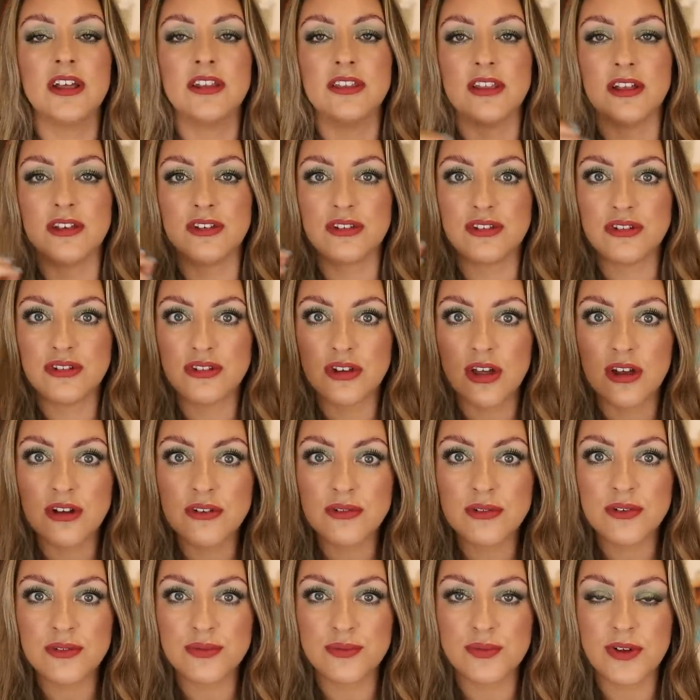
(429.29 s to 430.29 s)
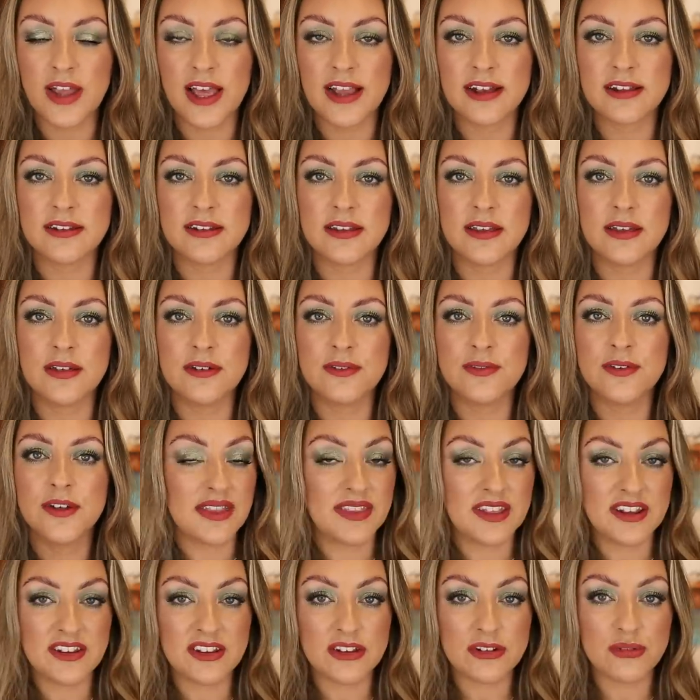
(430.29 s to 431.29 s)
They're so reflective
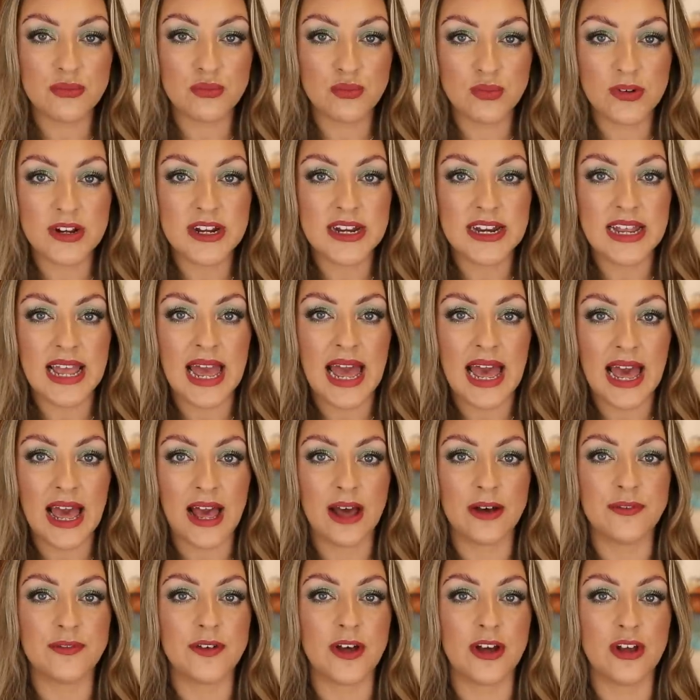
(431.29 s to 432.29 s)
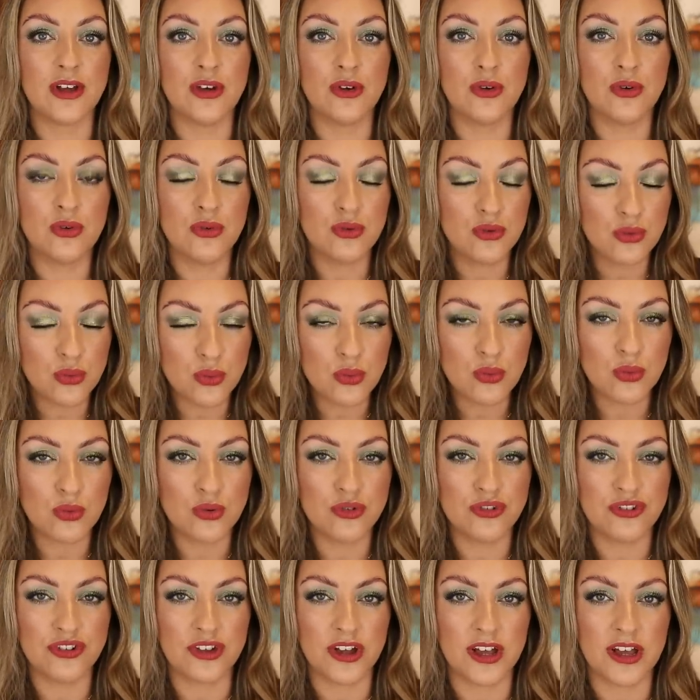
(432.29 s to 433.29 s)
and they just really have a
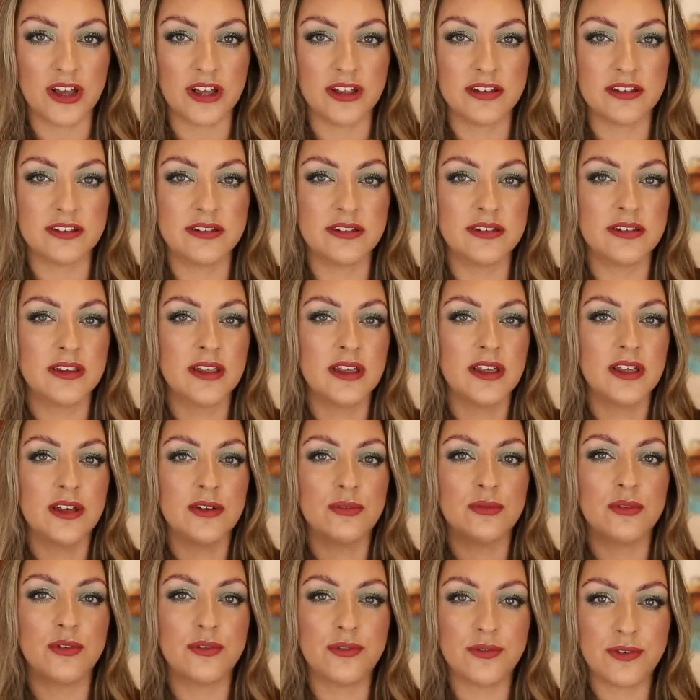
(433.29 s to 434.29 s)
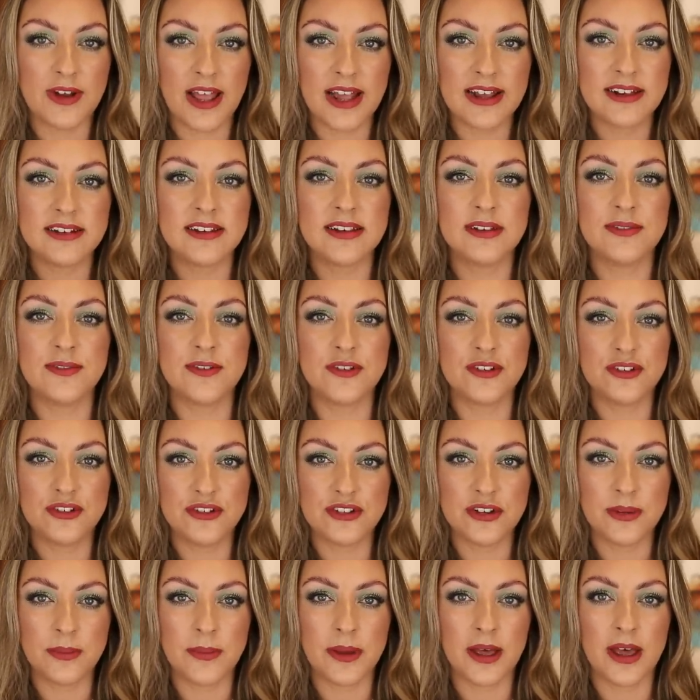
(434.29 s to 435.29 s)
gorgeous reflective
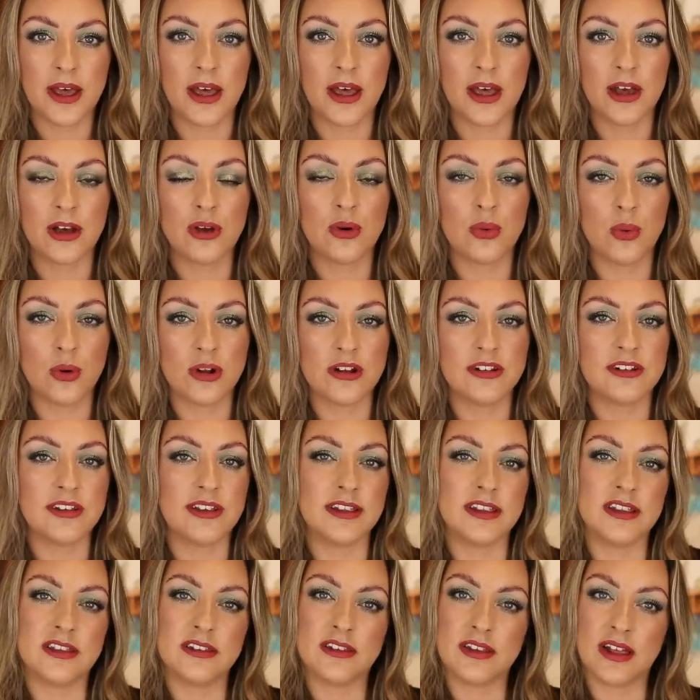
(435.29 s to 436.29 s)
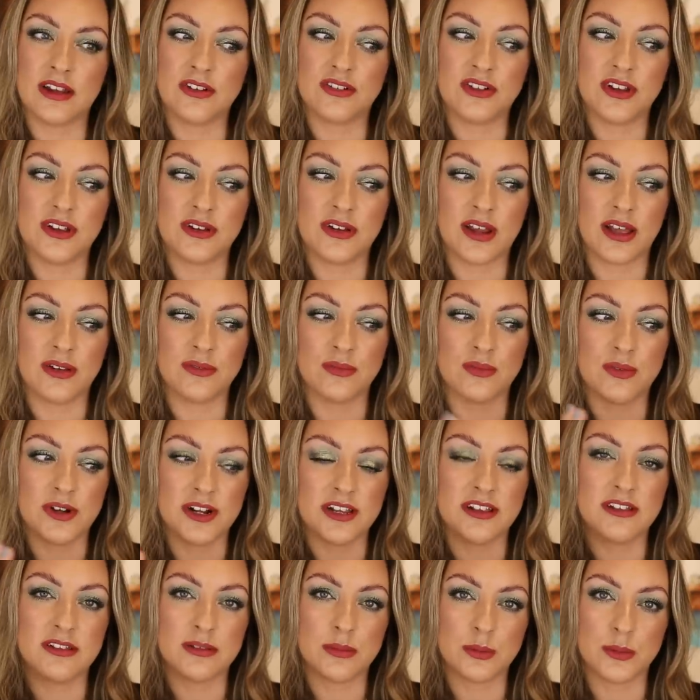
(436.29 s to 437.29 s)
shimmer quality that's actually like
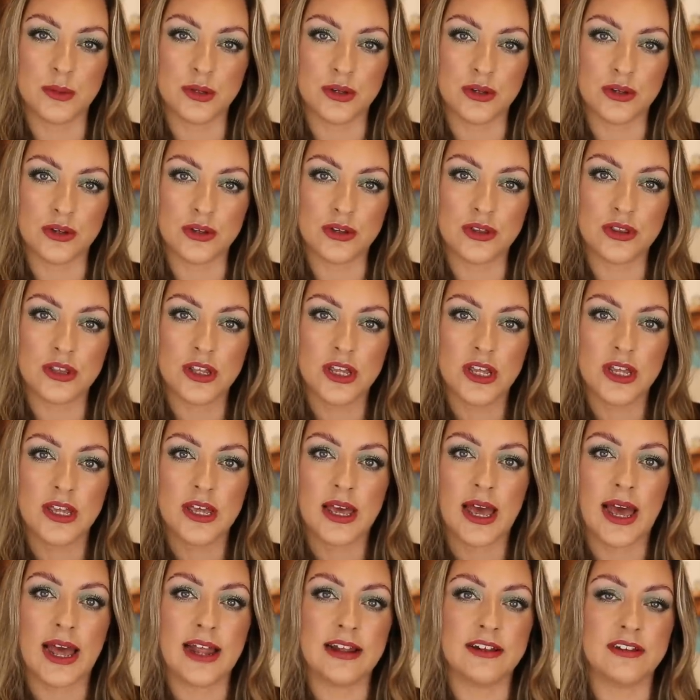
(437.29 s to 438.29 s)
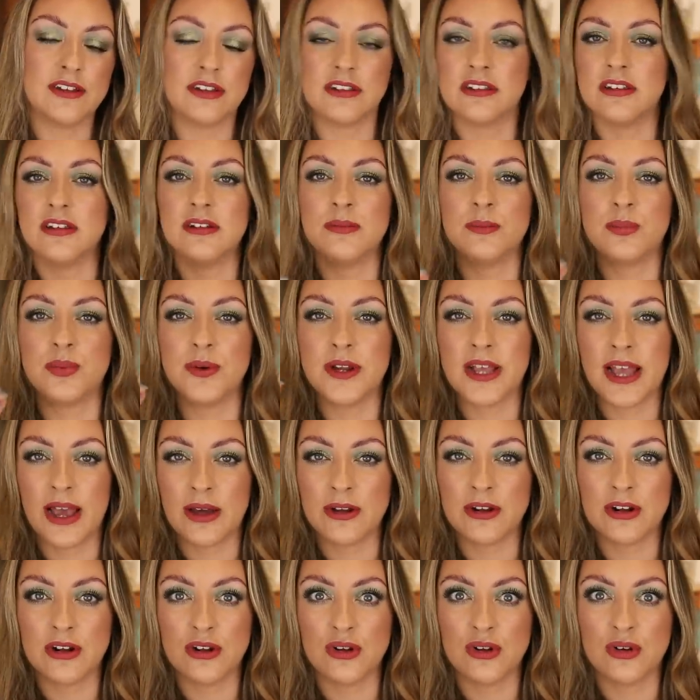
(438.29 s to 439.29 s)
really smooth and doesn't bring
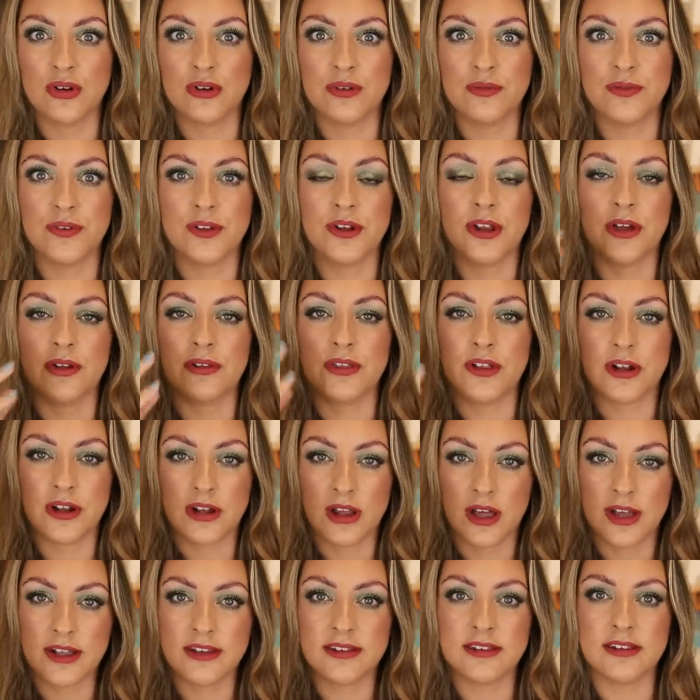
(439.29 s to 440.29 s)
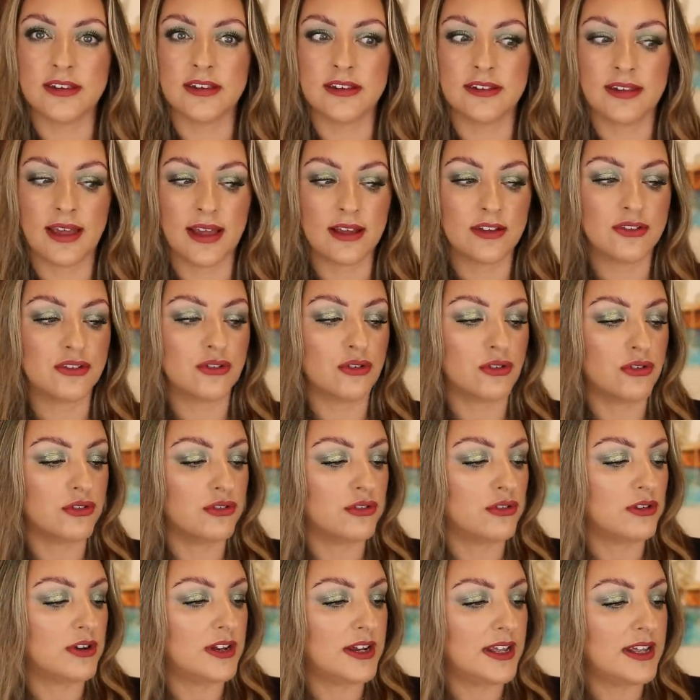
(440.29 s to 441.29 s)
out a lot of you know the lines and the texture on
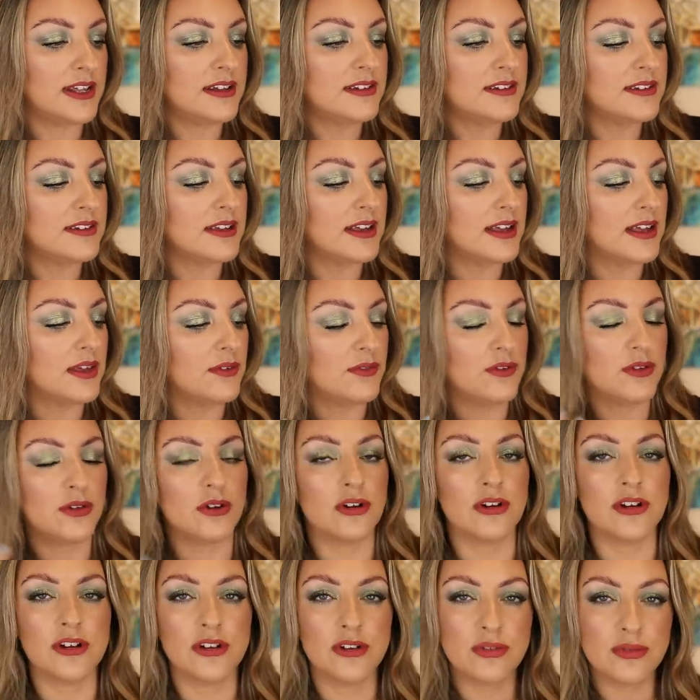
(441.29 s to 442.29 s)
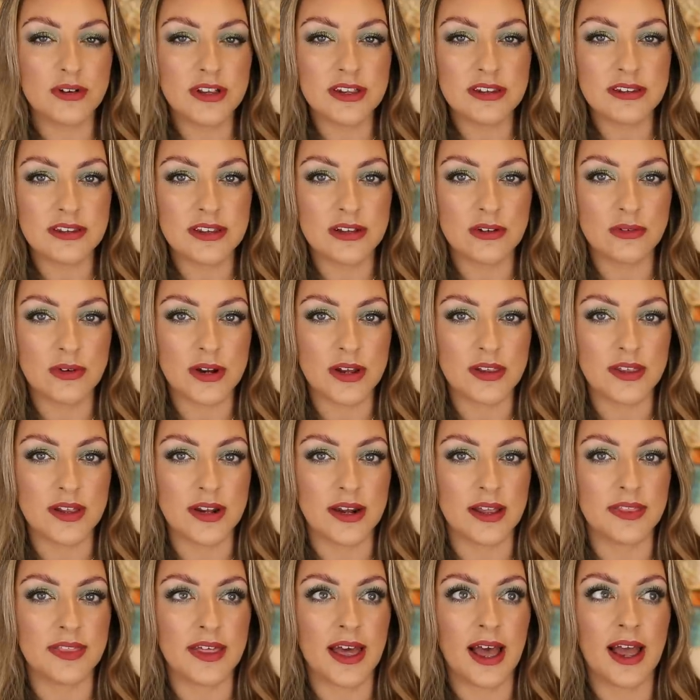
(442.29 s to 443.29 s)
your lids and give you a lot of creasing or anything
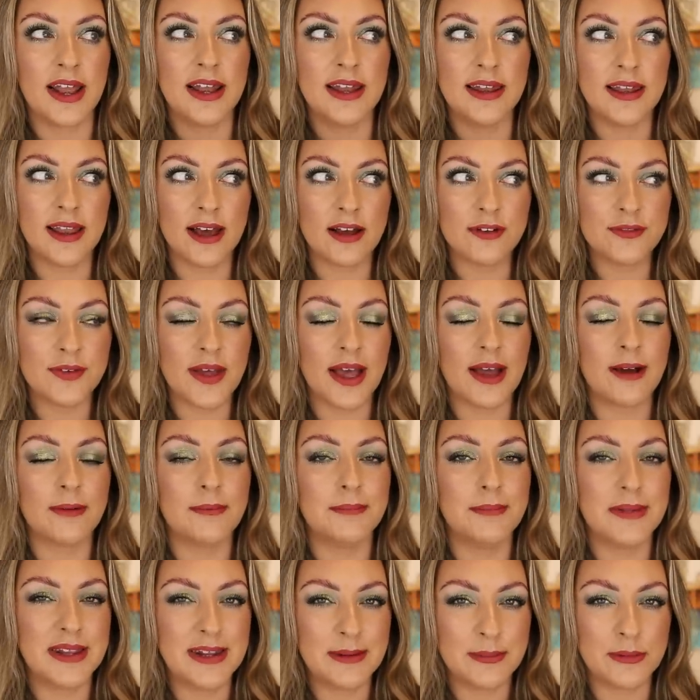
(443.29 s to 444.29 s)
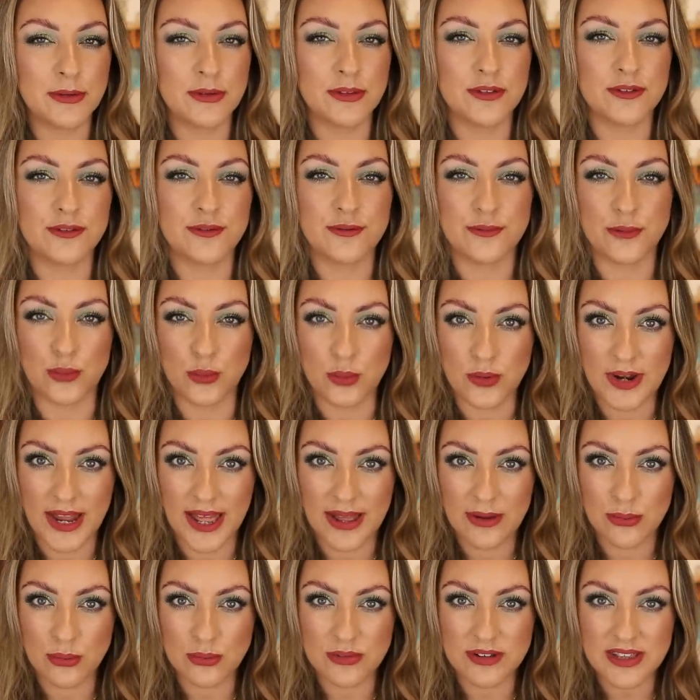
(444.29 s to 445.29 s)
like that. I love how minimal the
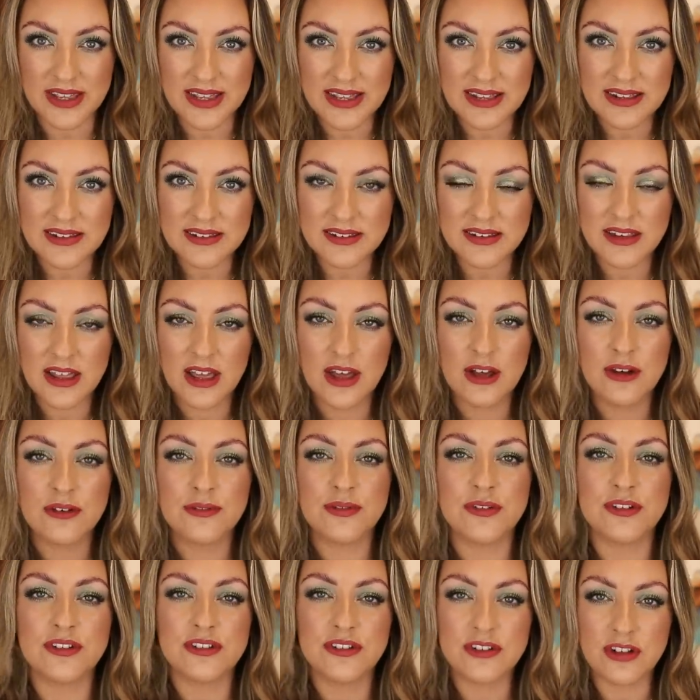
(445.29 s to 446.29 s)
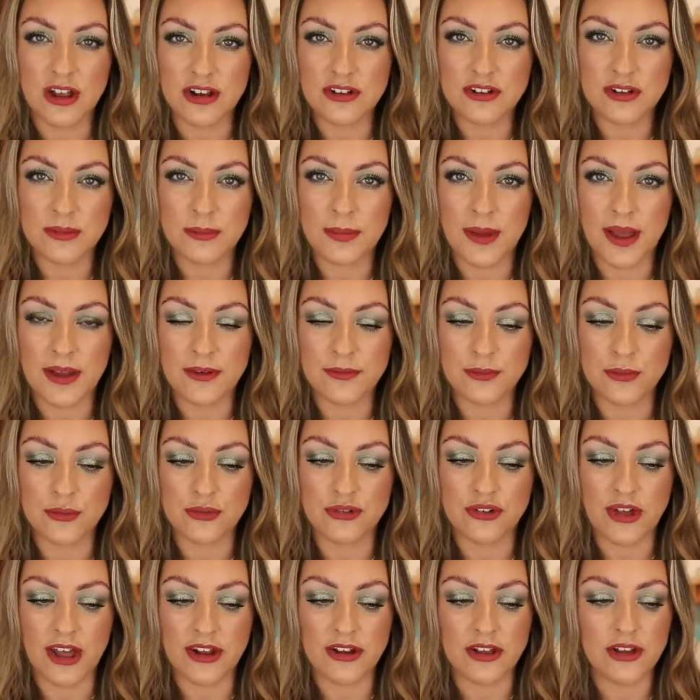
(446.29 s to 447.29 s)
fallout is for such impactful
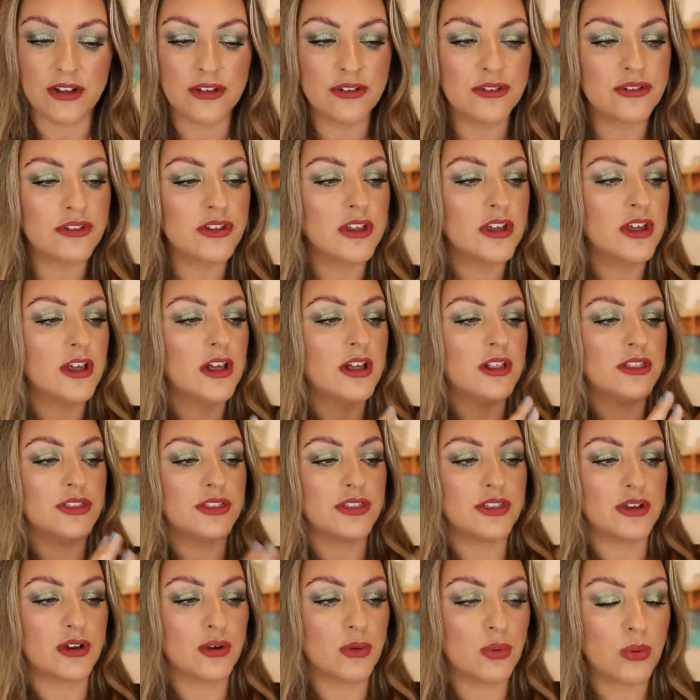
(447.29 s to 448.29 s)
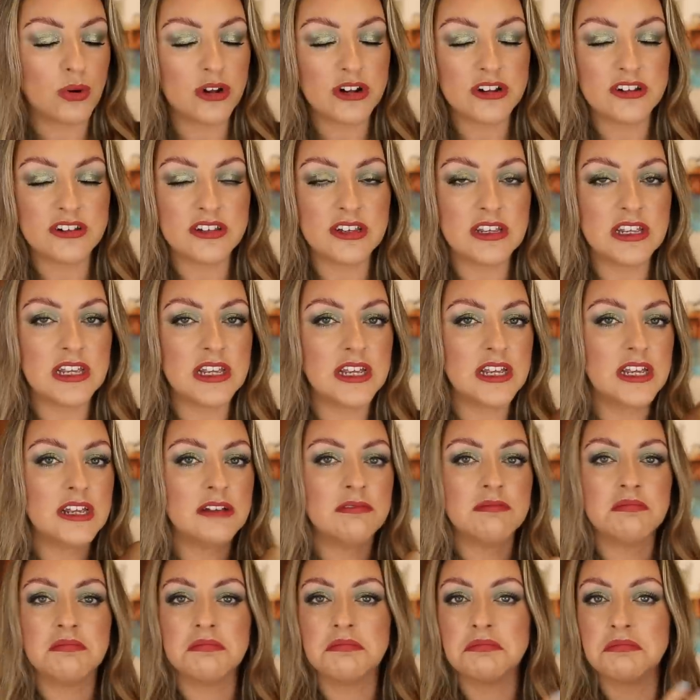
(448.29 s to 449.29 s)
shadows. The
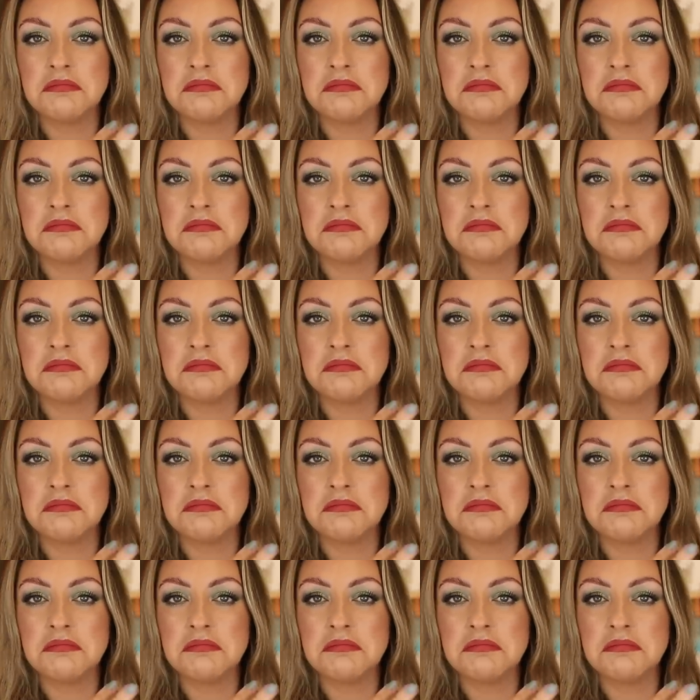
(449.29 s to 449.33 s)
quality